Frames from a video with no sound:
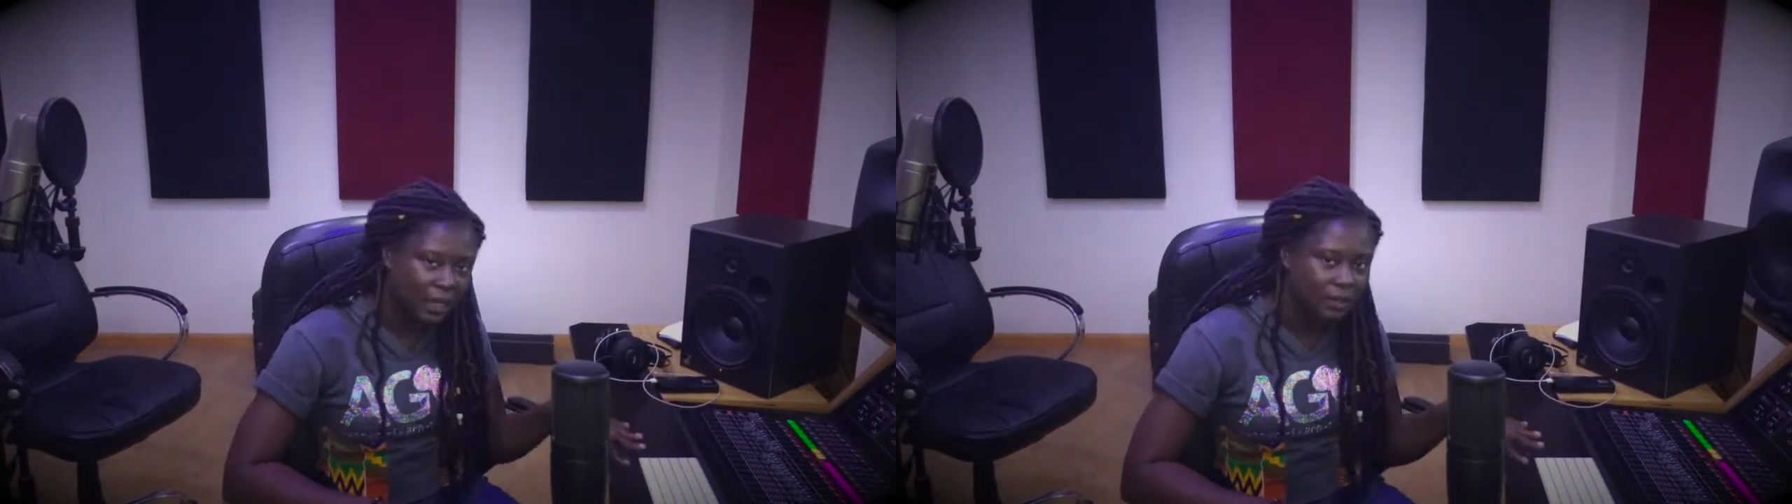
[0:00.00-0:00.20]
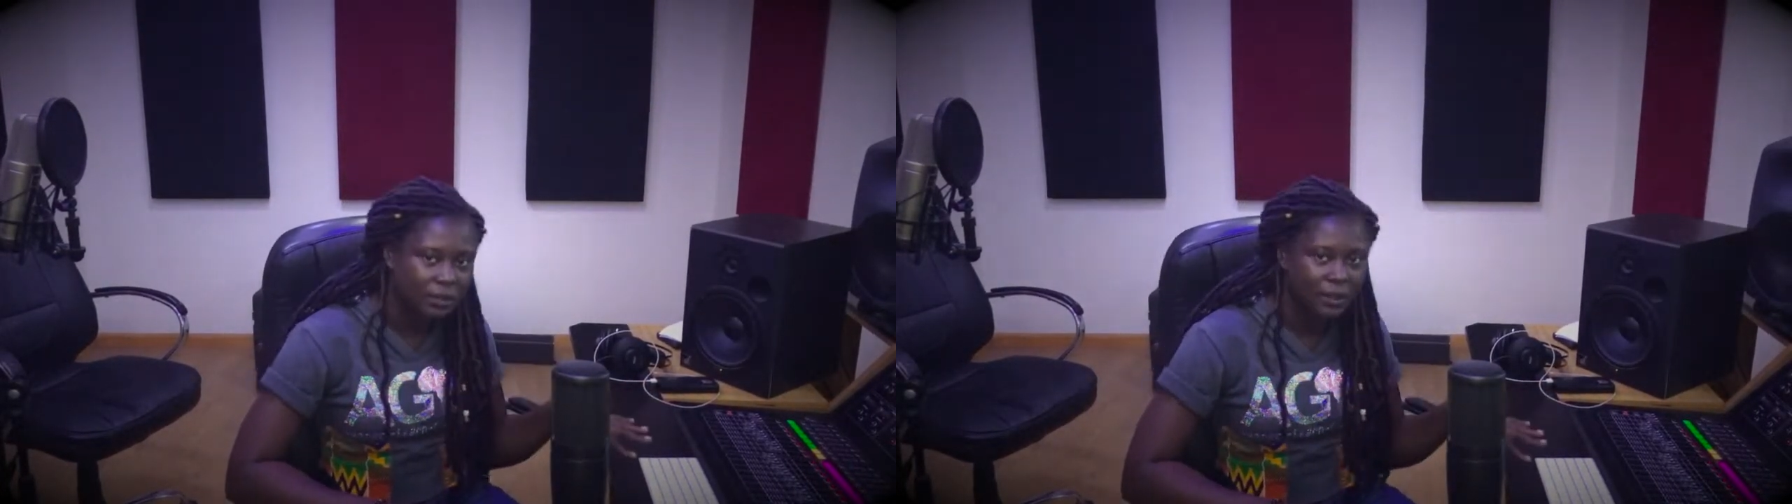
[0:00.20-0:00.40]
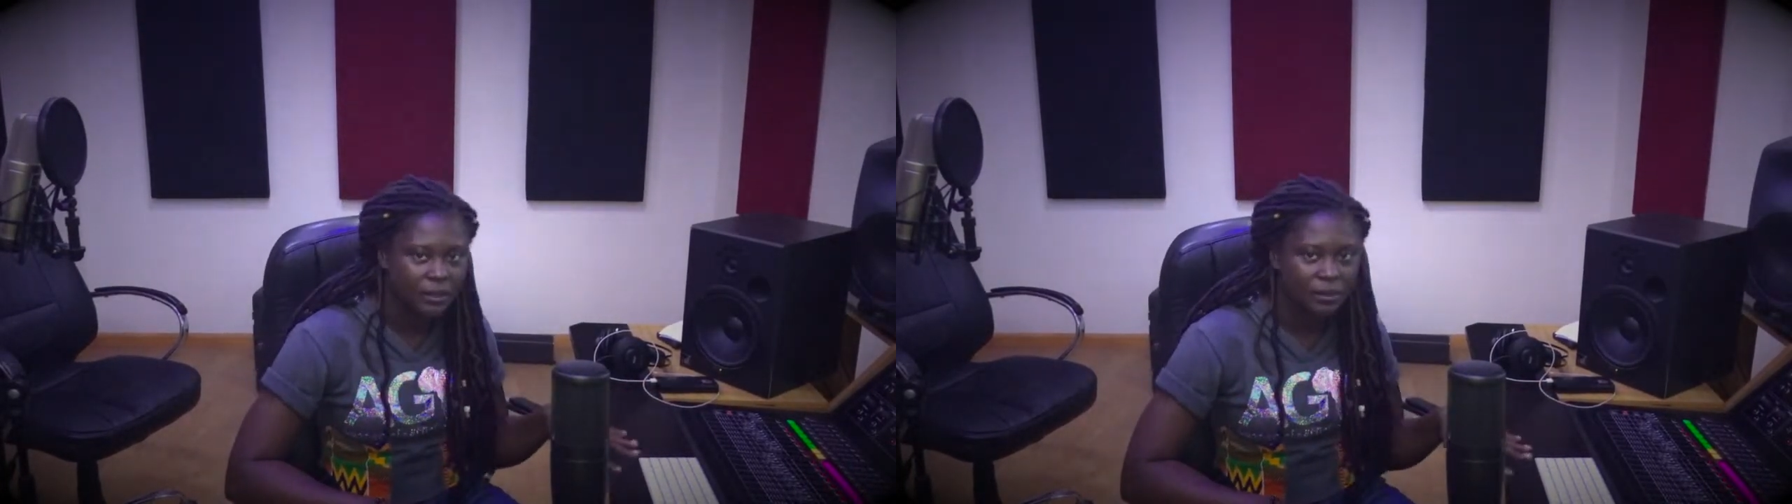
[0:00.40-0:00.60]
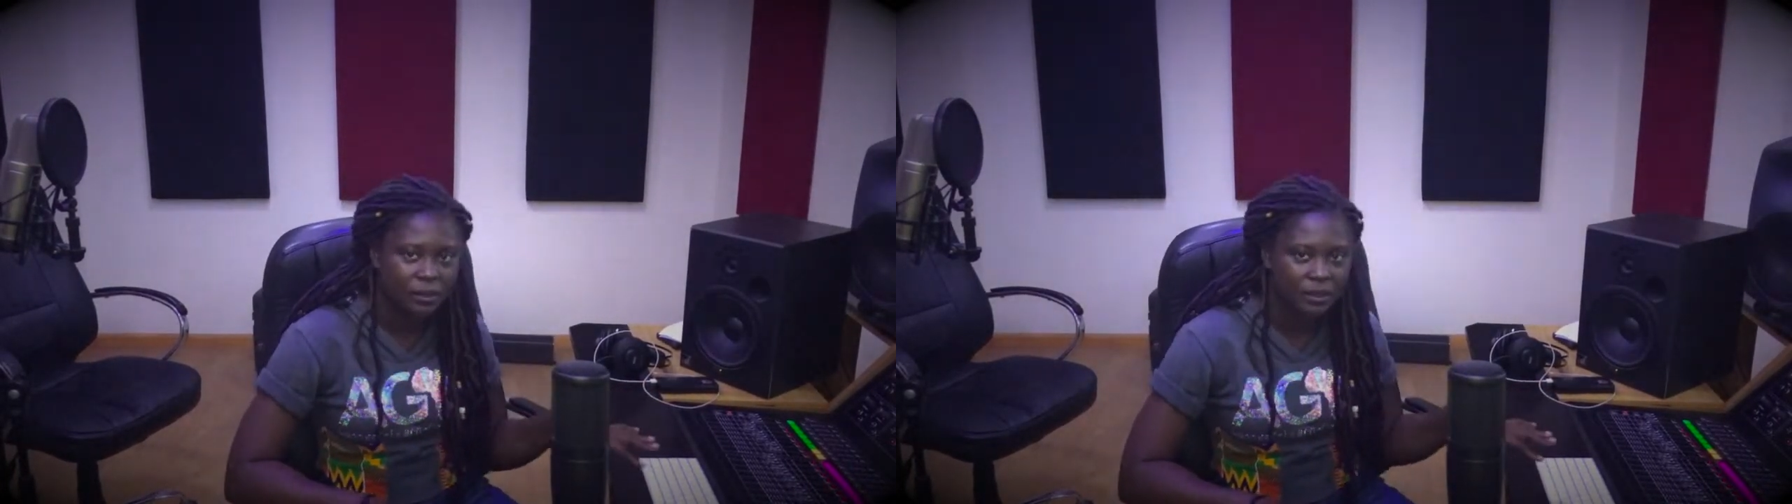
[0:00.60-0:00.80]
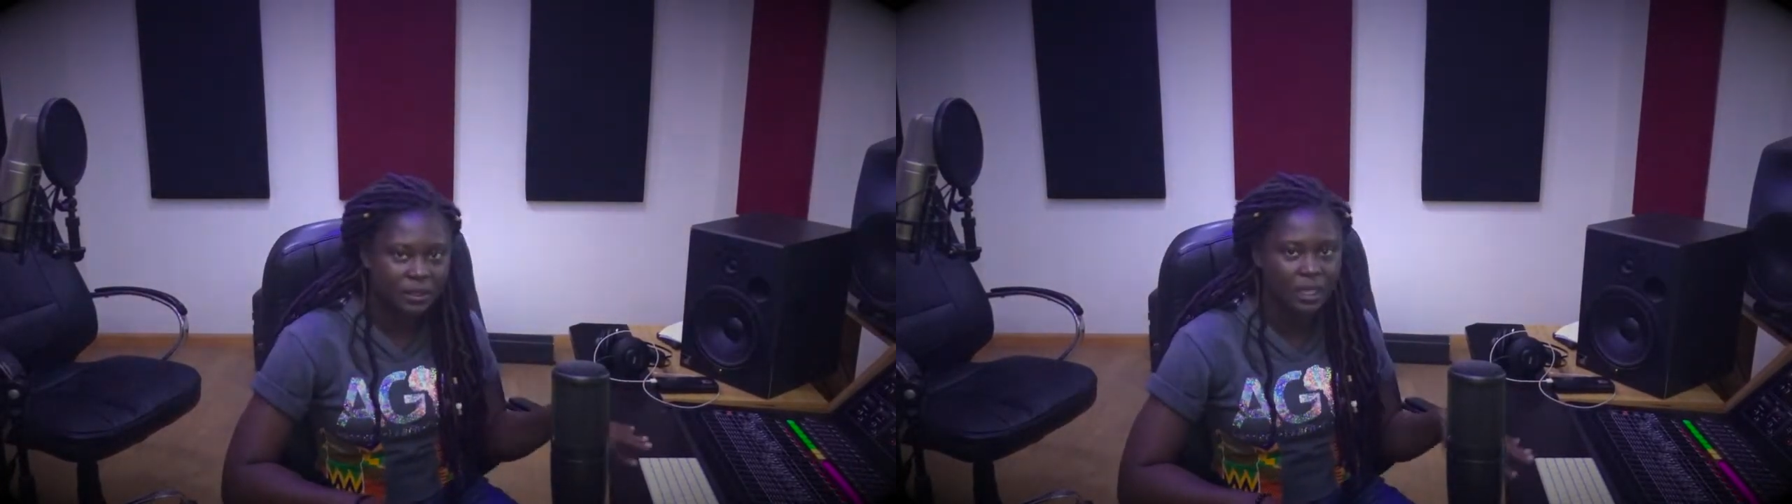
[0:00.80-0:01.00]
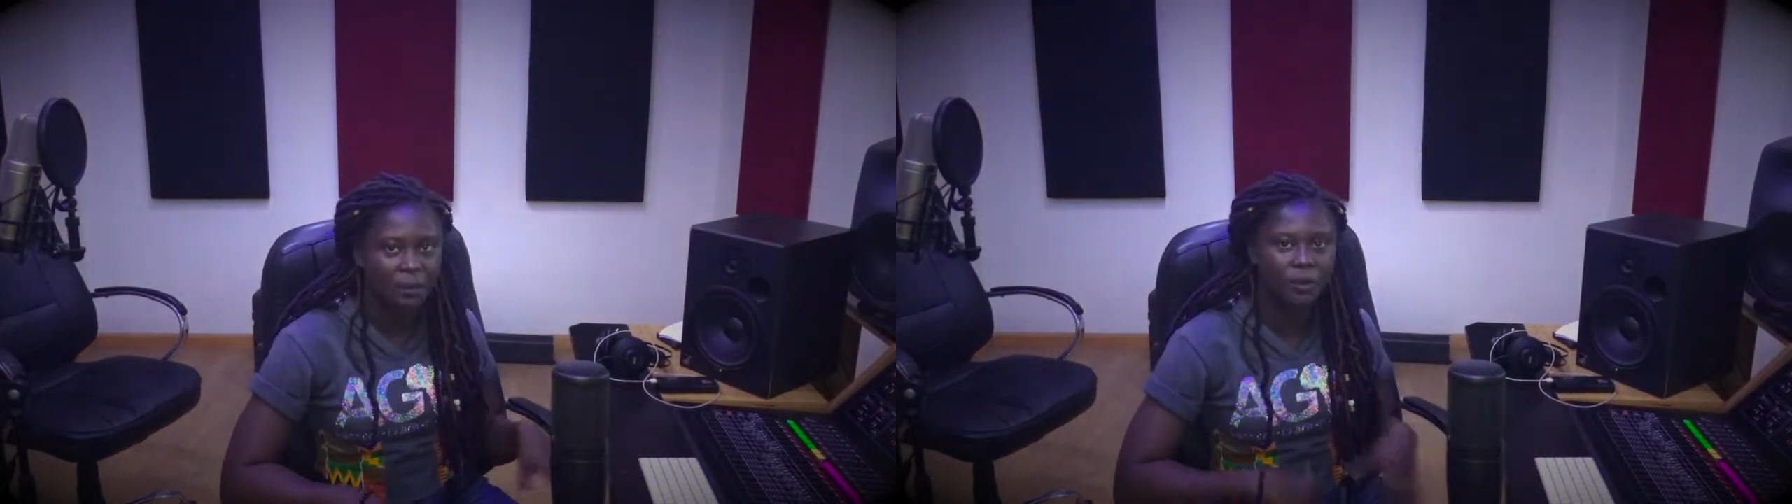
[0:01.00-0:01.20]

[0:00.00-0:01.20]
aspect some other time,